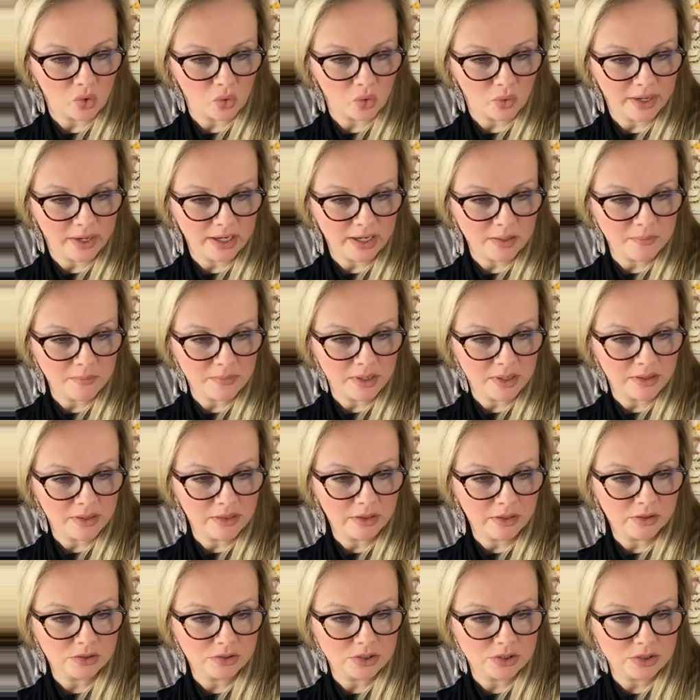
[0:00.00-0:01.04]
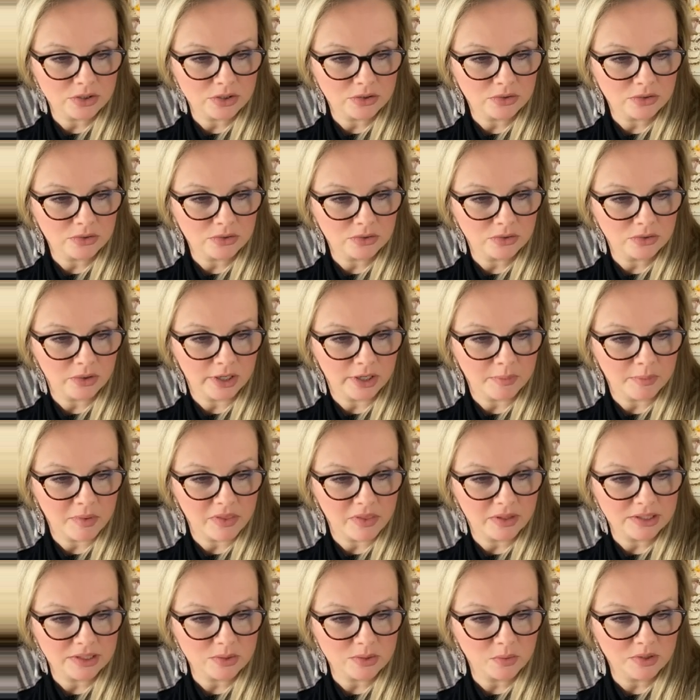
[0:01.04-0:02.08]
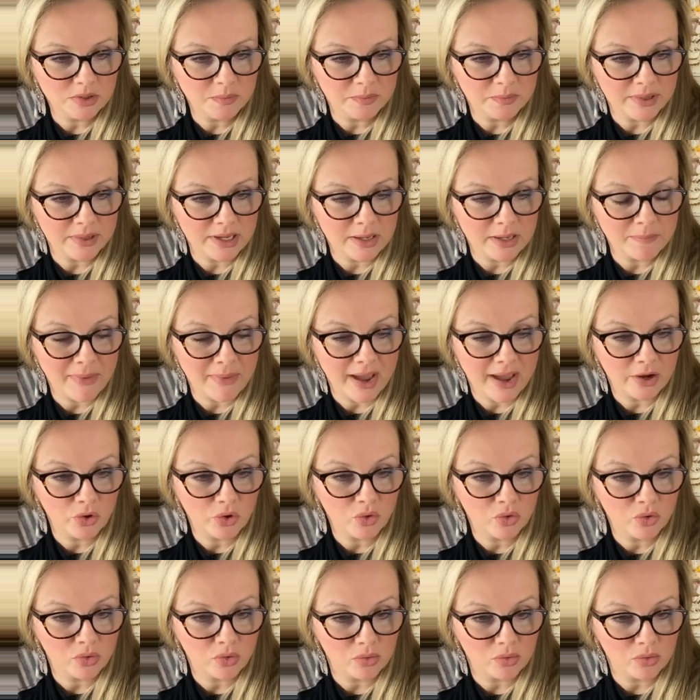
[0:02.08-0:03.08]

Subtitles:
grandmother's grandmother. This would be my